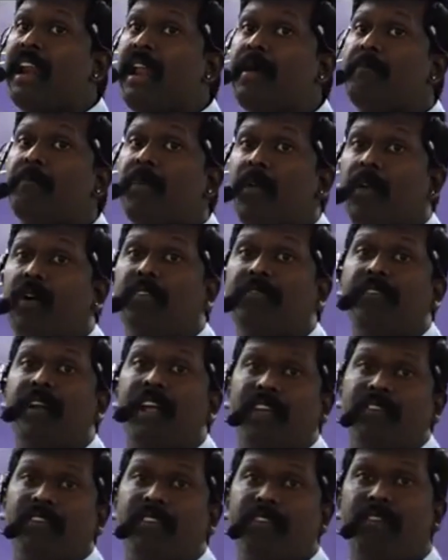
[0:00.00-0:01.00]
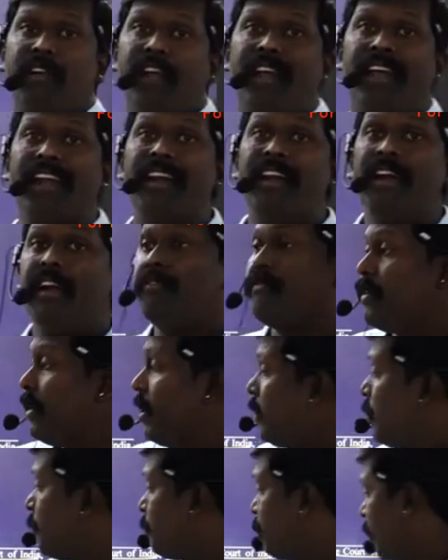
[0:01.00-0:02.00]
number of days, for
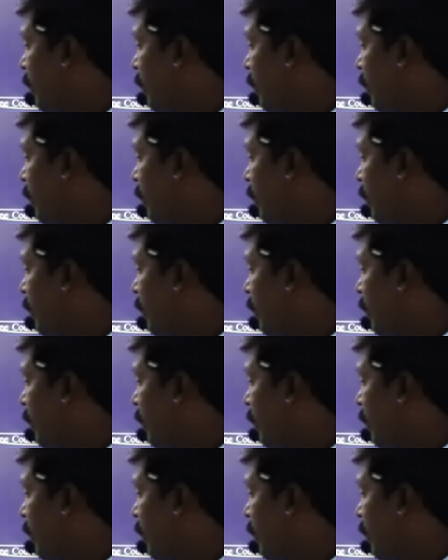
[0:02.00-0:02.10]
indefinite